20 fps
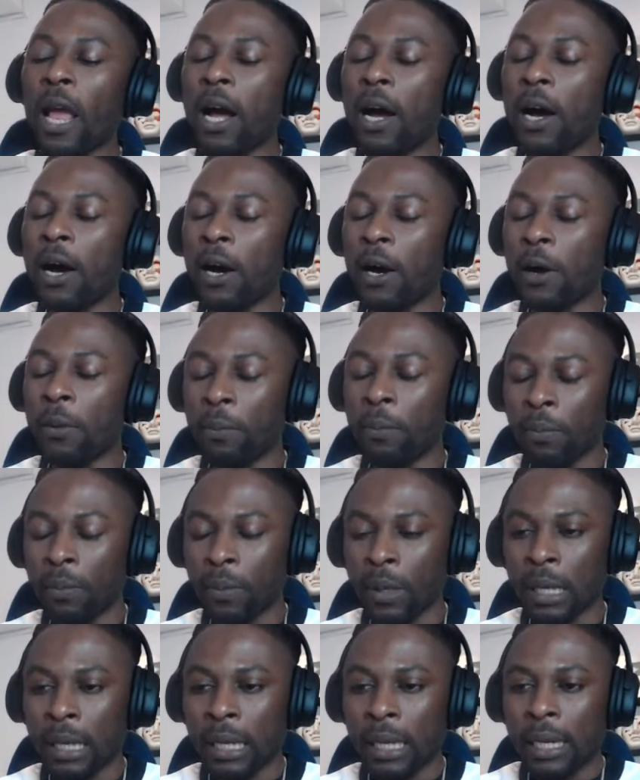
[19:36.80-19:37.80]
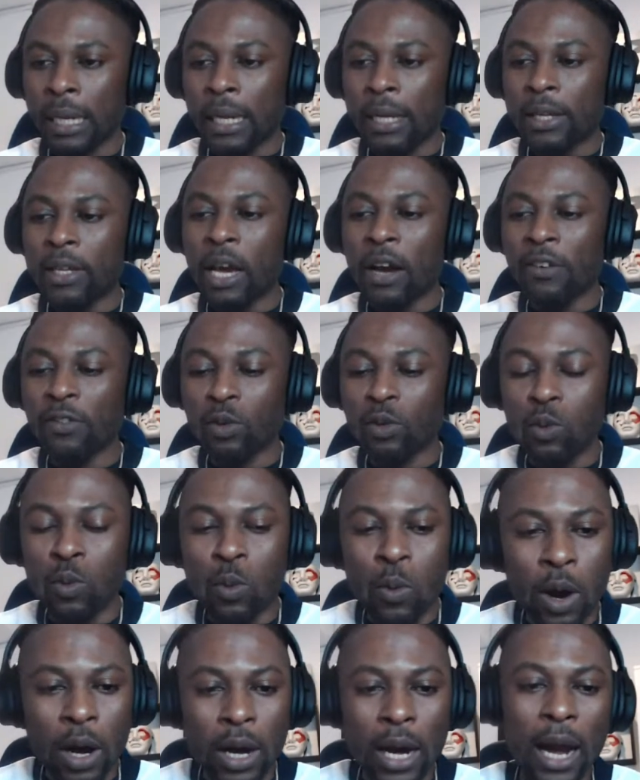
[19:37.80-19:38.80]
um you have to
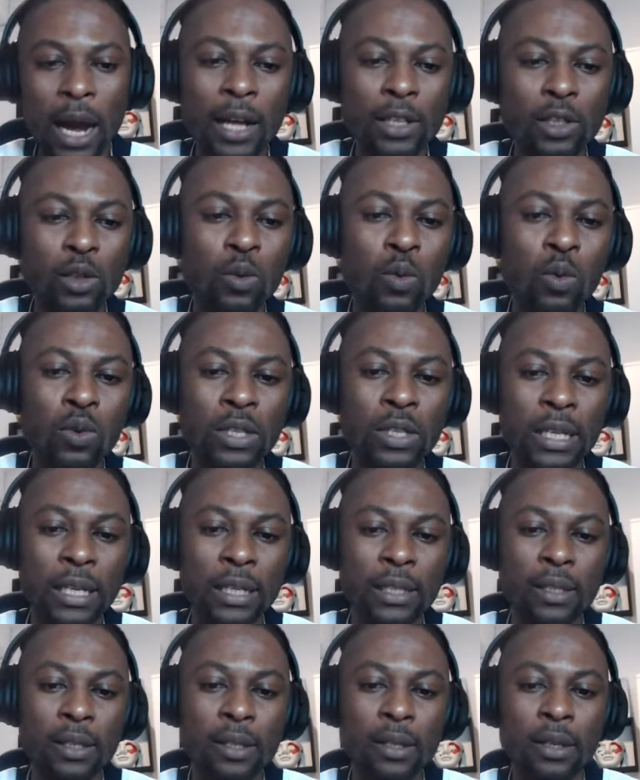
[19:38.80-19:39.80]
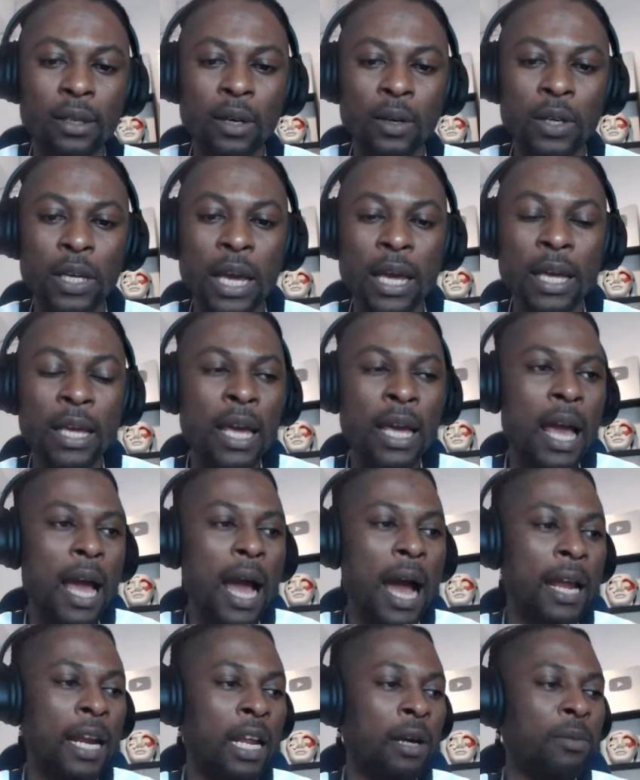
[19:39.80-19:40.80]
work hard towards it. Okay.
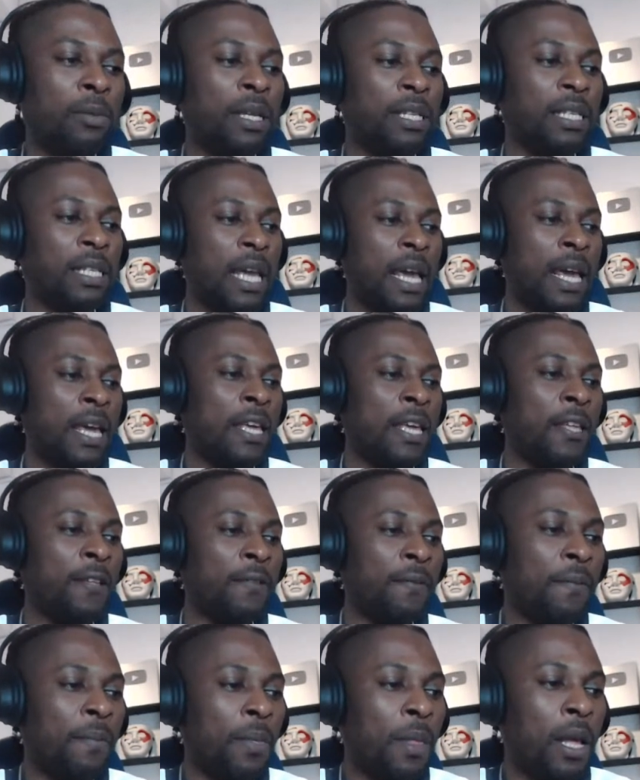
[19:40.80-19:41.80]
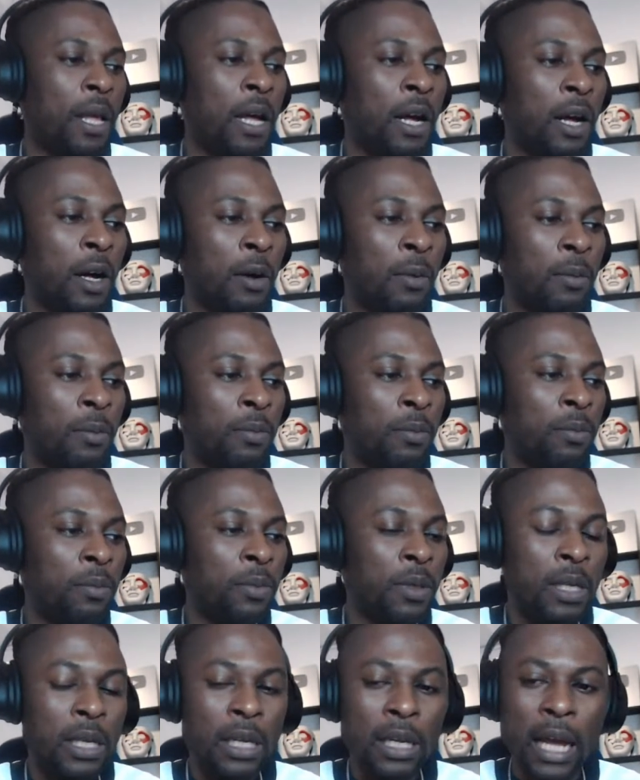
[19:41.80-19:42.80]
And they say, I
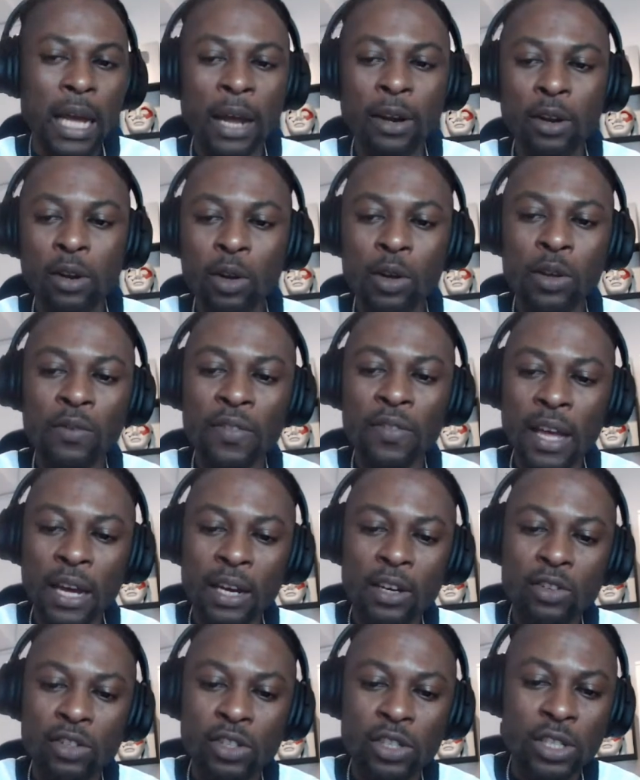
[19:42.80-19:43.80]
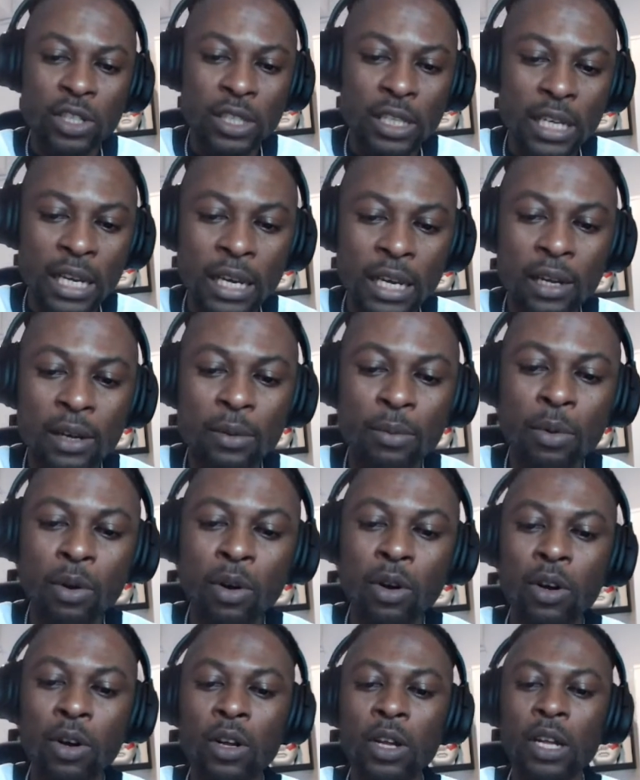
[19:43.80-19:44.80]
don't know if they are Christians here,
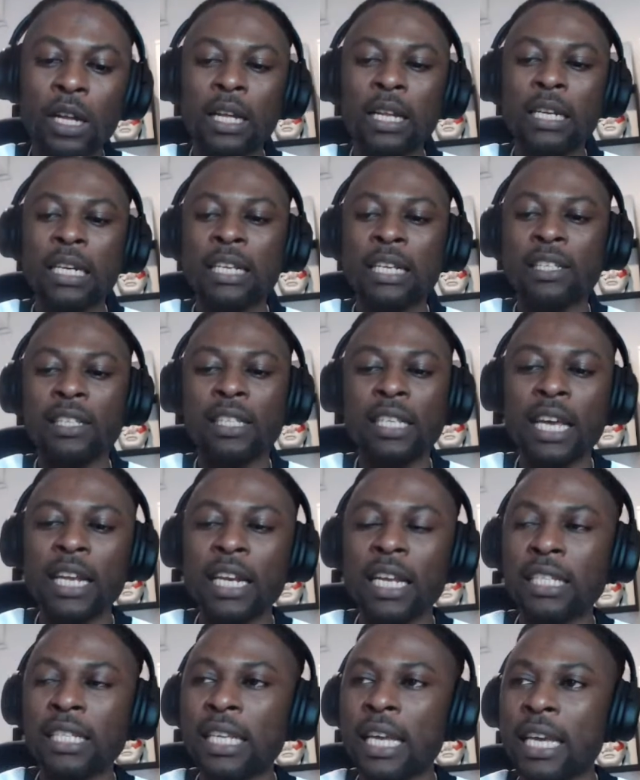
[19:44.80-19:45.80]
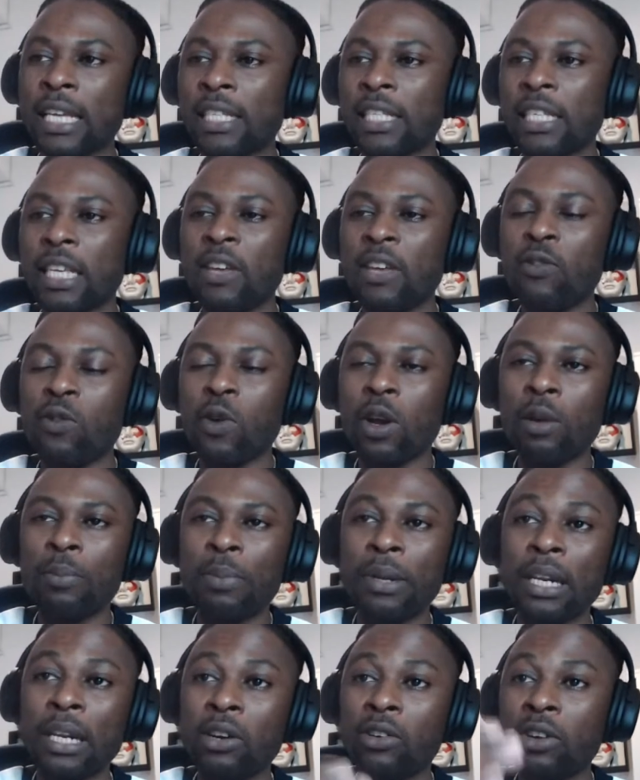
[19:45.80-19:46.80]
but there's a saying that says if you want to
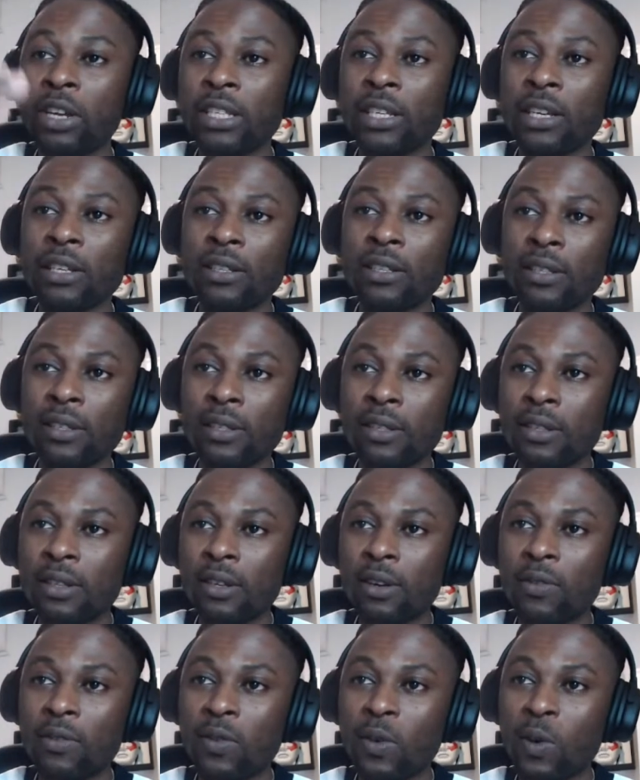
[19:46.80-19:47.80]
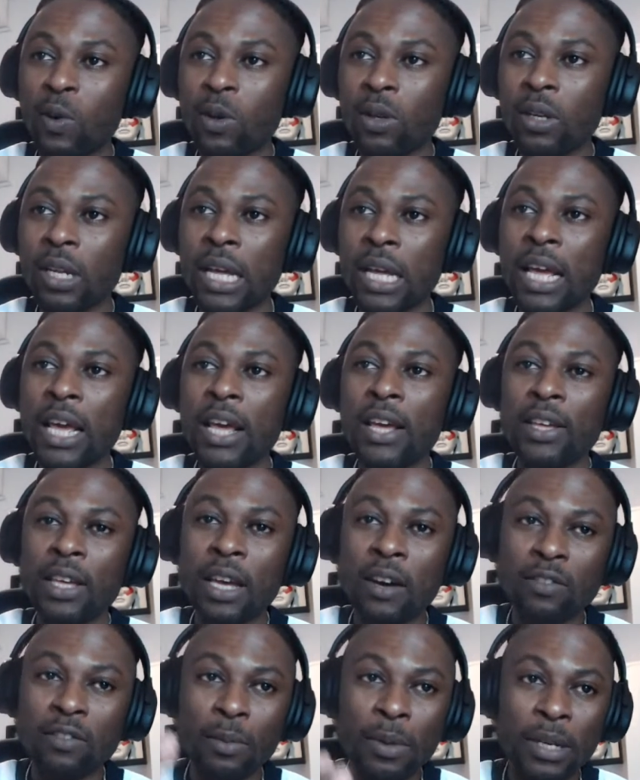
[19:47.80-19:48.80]
be the greatest of all, you
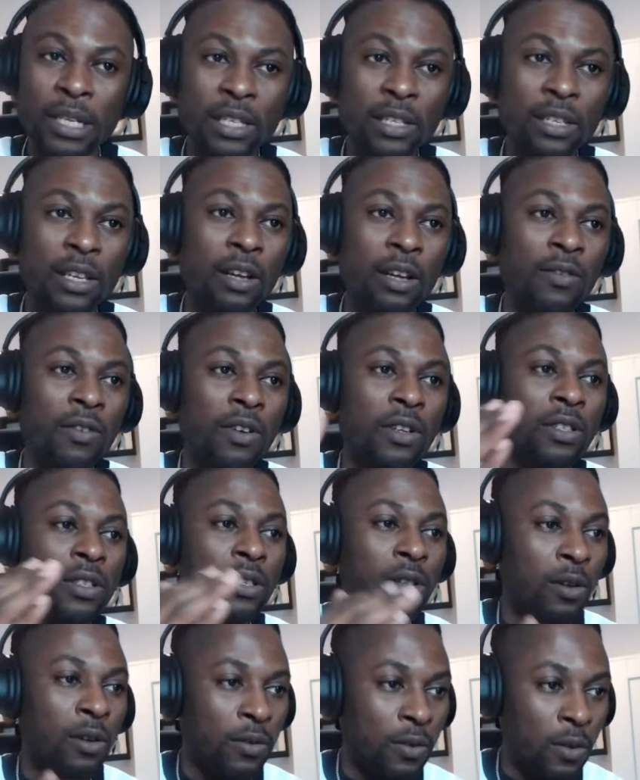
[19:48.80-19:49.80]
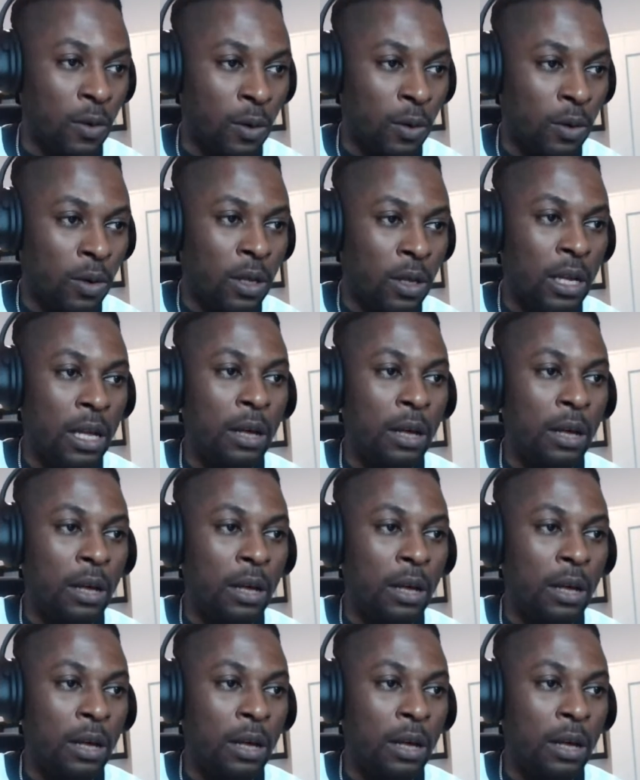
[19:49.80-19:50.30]
have to be the servant of all.